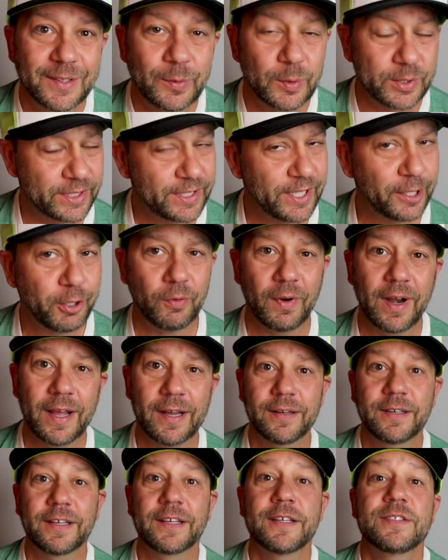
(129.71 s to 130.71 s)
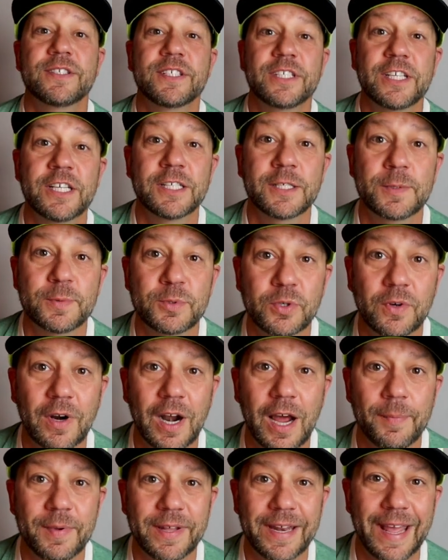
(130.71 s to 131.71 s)
well, stick around, consider
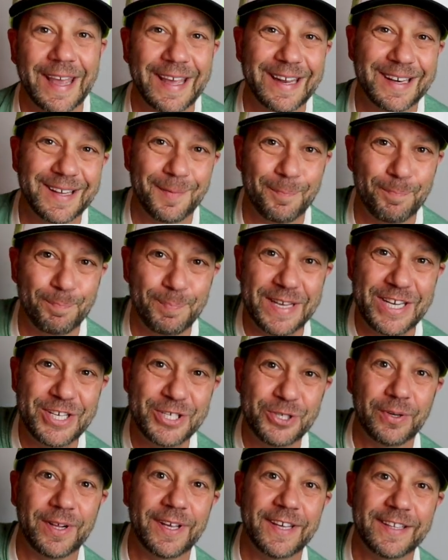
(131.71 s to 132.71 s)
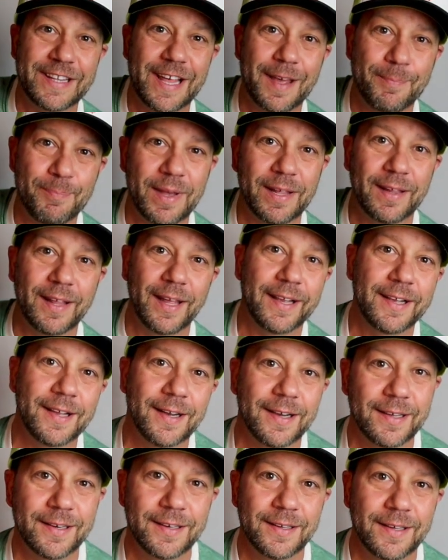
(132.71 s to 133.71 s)
subscribing, and be sure to hit that bell
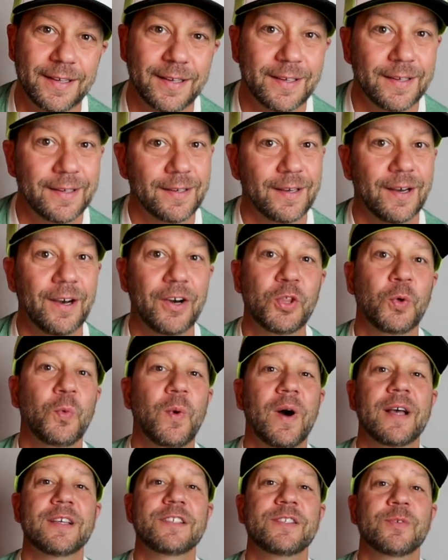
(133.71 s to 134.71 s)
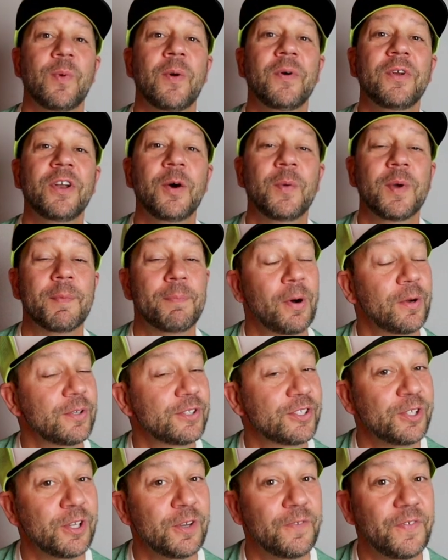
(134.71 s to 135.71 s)
icon. Otherwise, you won't know we
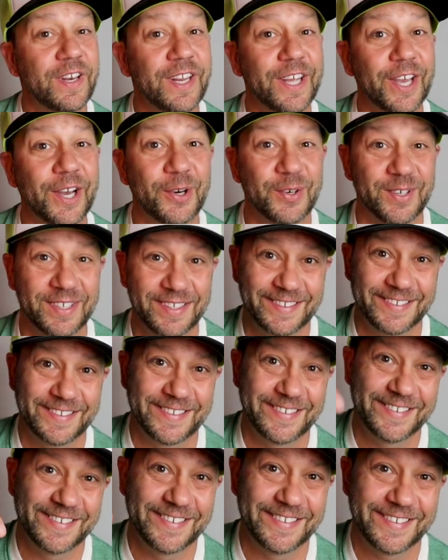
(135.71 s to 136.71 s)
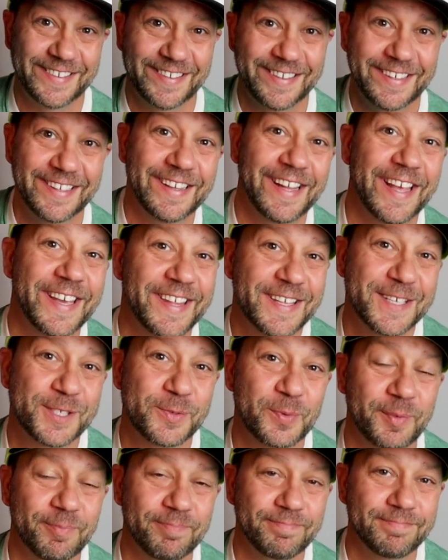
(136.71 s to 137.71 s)
post a new video like
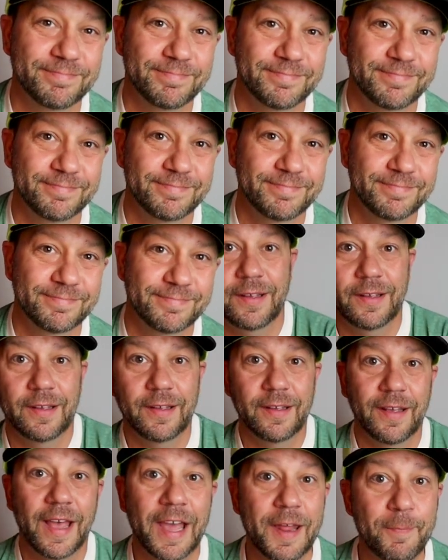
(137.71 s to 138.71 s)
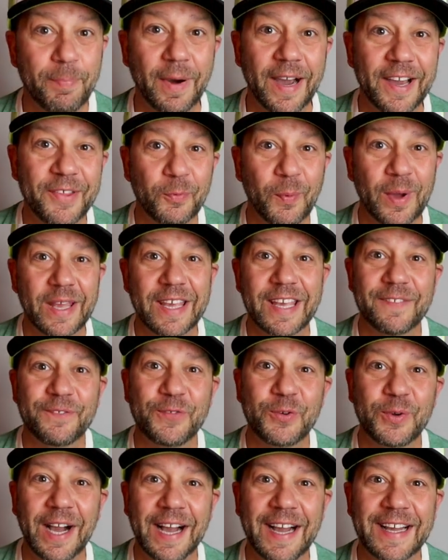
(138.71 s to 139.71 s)
this one. And by the way,
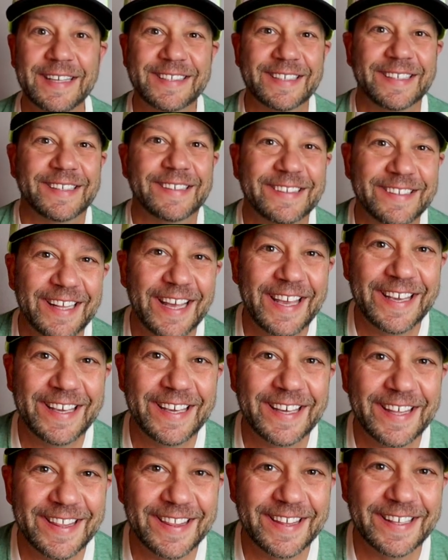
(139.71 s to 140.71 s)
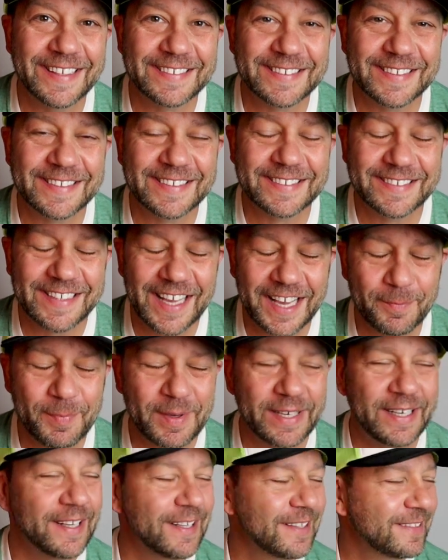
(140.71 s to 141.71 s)
if you guys like this
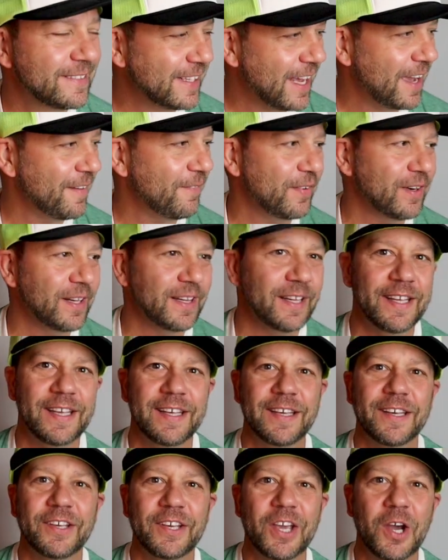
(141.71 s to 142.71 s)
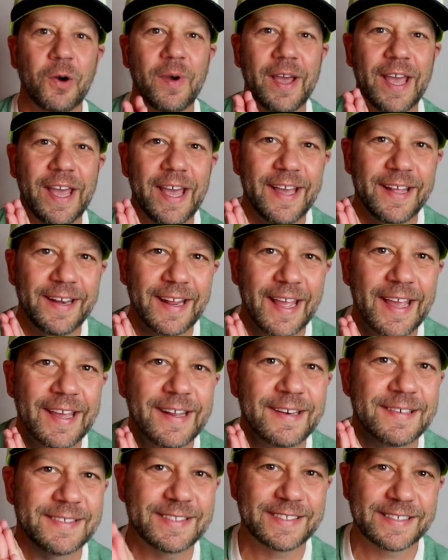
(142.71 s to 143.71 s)
segment, definitely go ahead
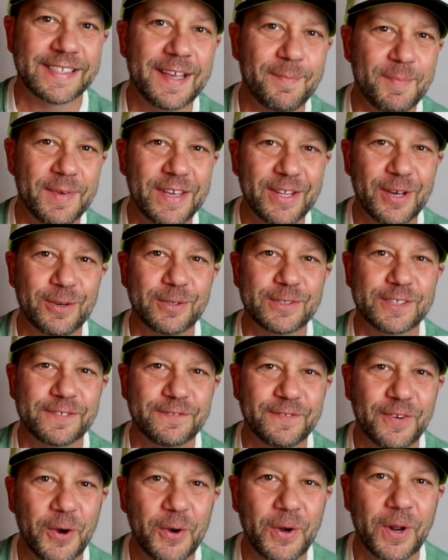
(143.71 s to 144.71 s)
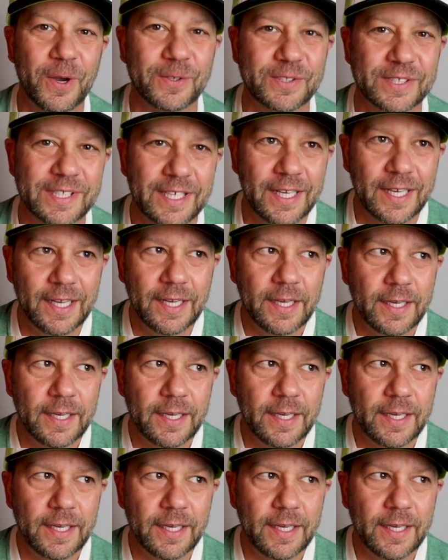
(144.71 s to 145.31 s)
and send me those photos.